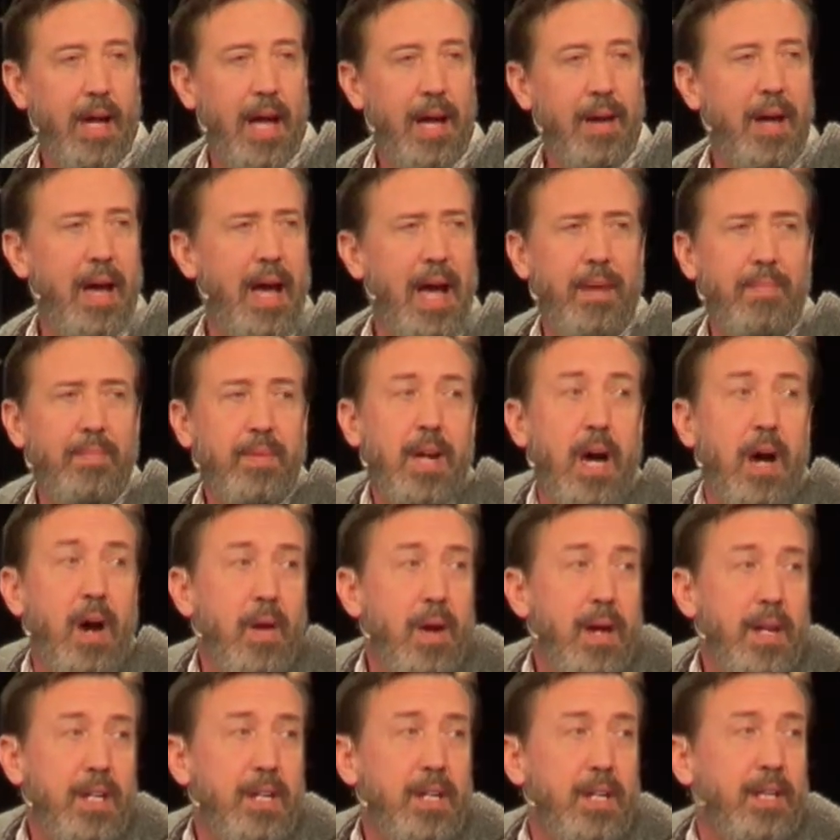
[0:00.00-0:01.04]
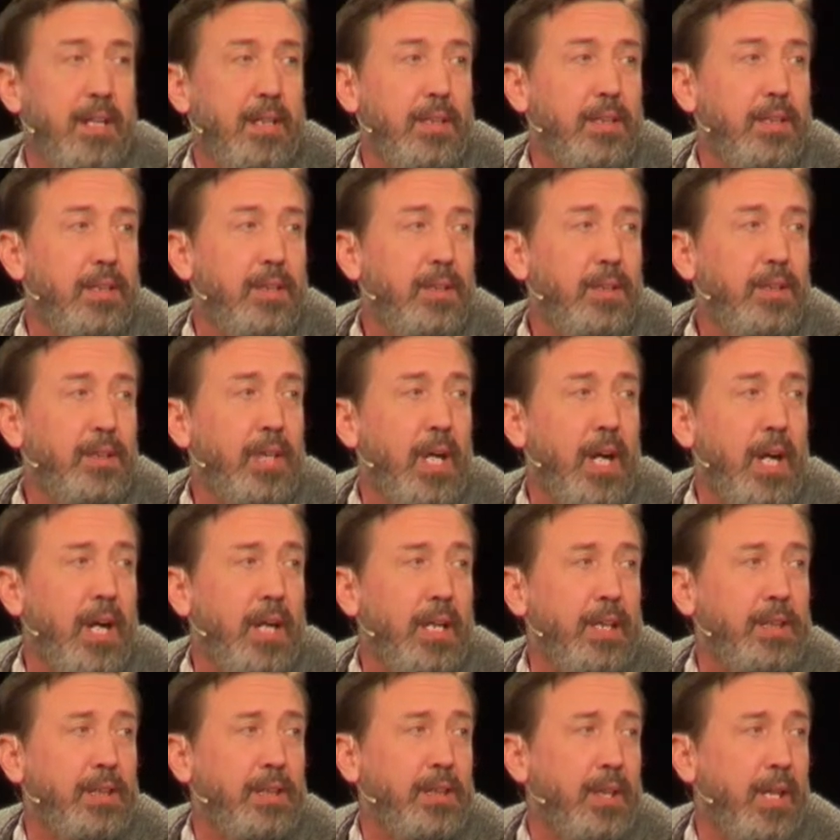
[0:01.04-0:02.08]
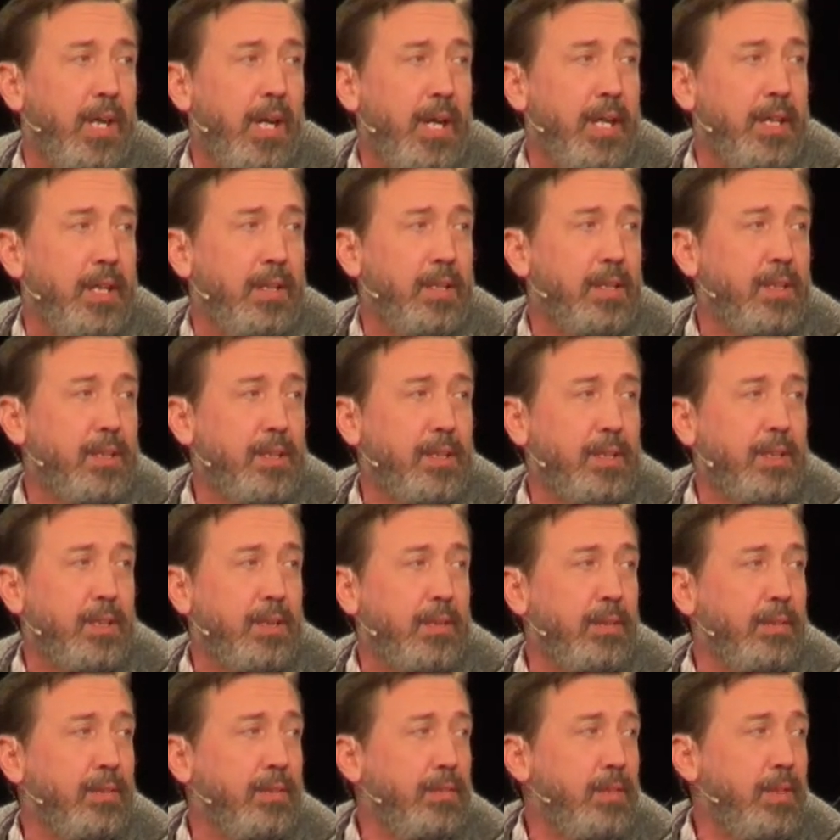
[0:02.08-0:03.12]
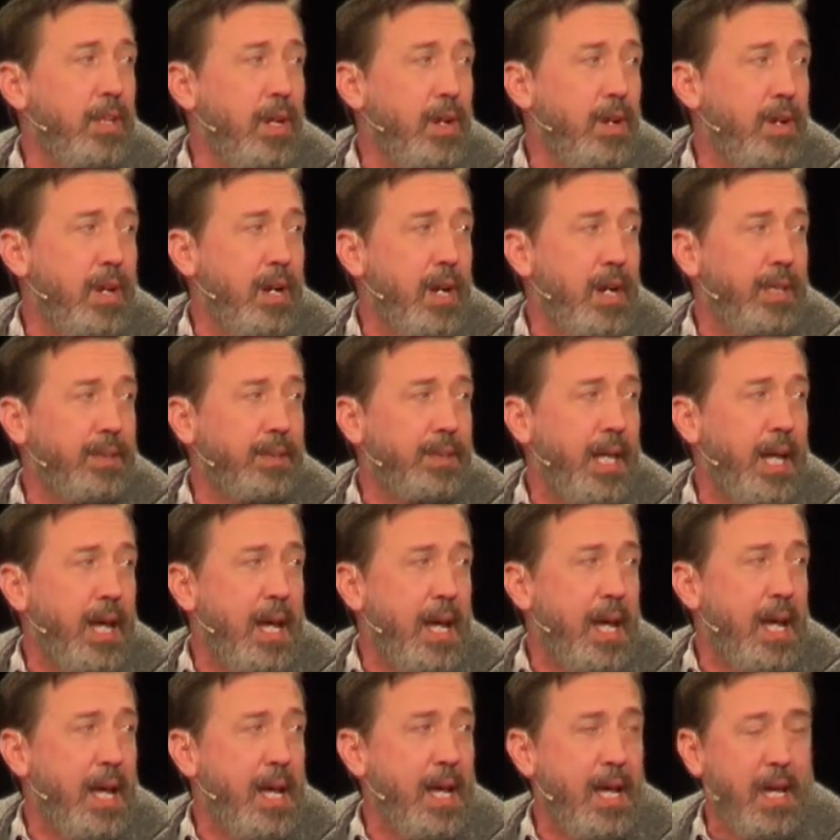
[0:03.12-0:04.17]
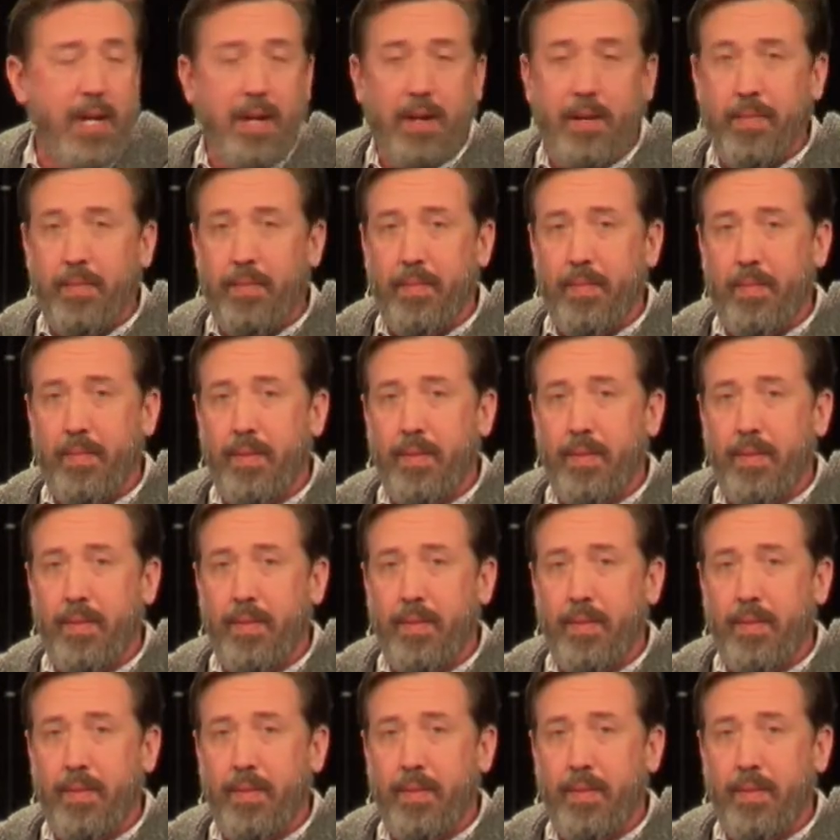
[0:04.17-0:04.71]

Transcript: I'm going to church on New Year's Eve.